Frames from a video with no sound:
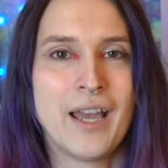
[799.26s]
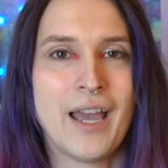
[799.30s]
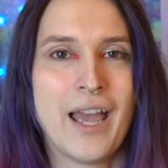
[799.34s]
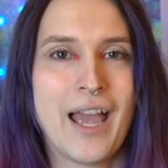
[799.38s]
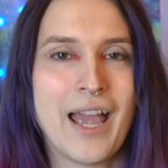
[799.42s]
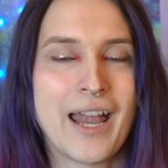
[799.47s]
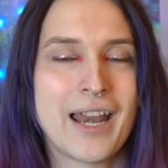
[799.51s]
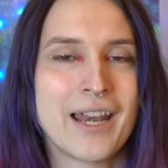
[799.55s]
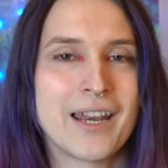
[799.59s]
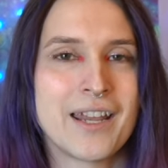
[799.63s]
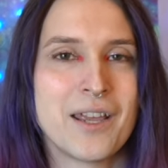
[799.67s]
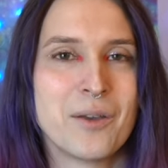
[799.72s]

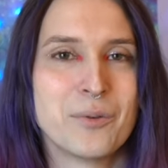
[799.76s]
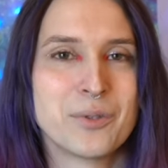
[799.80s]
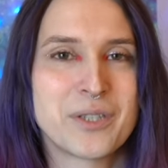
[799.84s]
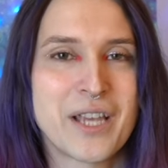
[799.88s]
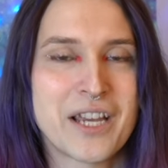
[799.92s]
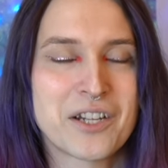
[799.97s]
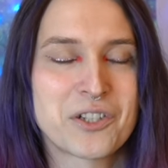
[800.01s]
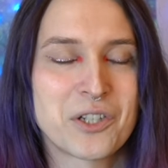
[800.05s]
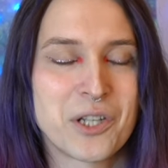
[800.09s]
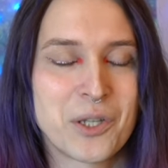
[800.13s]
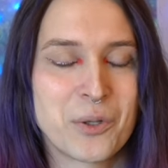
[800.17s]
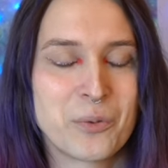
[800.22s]
And it was
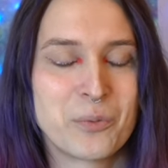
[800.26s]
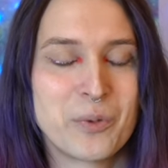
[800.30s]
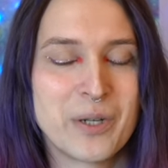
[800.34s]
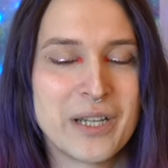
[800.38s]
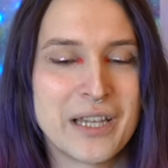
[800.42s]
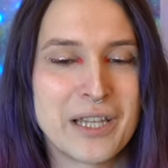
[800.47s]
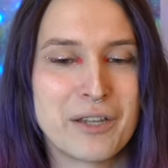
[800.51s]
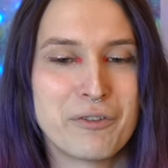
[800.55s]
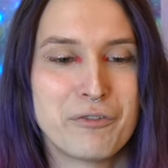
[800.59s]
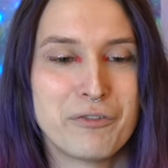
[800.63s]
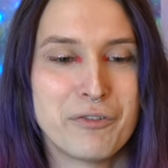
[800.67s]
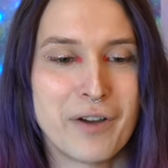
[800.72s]
actually
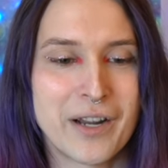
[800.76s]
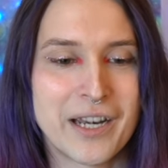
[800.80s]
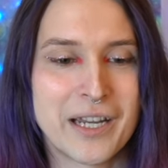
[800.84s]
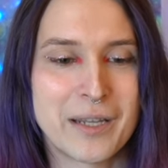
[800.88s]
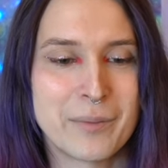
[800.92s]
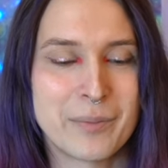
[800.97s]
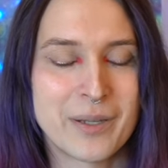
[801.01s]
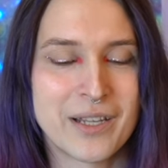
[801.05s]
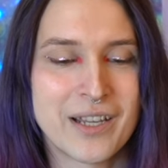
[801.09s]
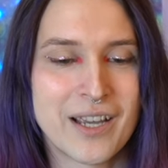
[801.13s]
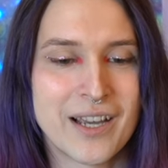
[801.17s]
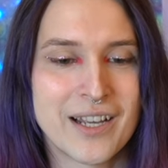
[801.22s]
really
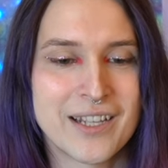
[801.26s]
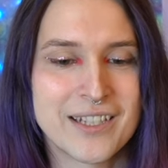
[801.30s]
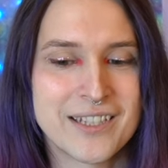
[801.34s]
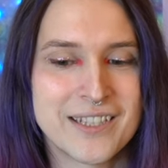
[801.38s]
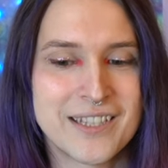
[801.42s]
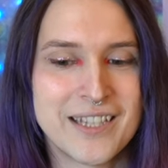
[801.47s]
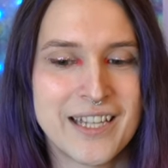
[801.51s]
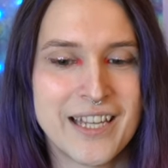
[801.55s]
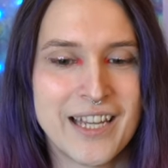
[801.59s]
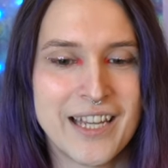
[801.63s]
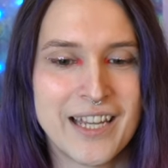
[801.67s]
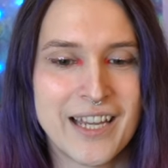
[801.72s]
funny
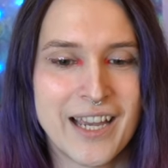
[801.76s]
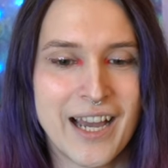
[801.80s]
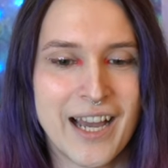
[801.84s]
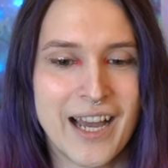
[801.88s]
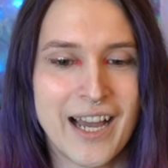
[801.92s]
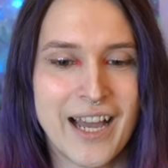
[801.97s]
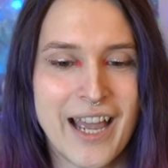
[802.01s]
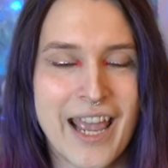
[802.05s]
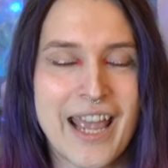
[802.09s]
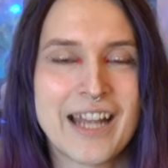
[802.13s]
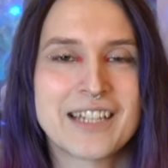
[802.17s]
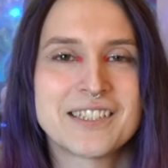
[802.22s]
because the
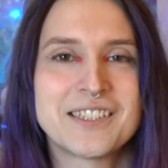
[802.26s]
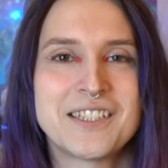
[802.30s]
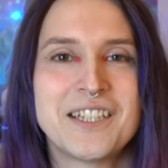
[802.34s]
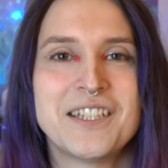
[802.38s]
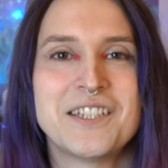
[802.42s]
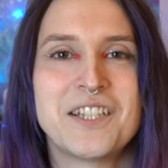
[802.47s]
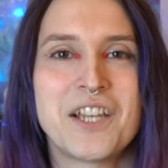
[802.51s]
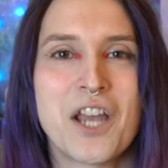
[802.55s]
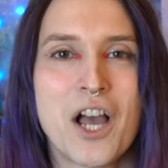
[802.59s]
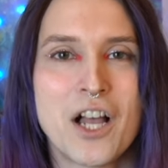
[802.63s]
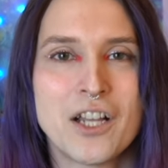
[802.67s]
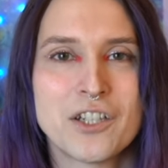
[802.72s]

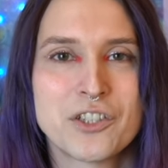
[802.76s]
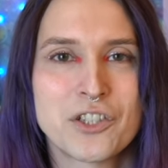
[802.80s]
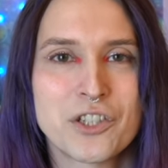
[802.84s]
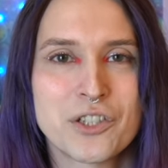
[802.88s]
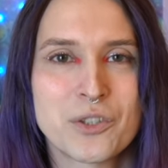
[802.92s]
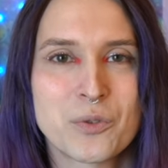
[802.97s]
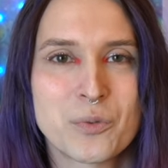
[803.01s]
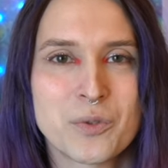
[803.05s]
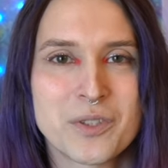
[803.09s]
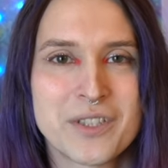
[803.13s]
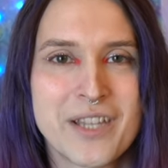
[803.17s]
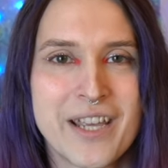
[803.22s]

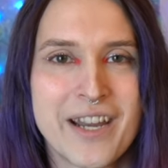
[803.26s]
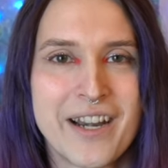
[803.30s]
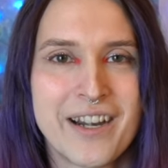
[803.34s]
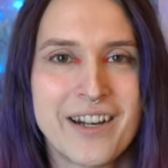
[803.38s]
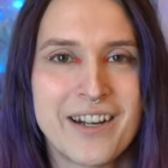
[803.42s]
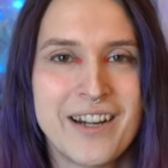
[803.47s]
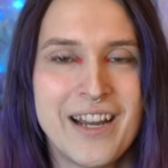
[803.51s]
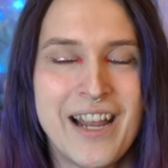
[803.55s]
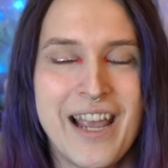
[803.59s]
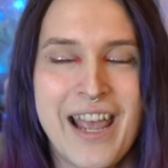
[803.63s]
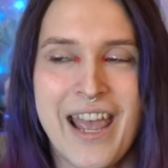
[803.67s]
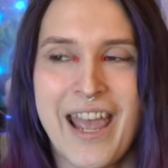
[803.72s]
anesthesiologist was
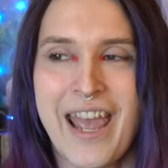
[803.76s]
there,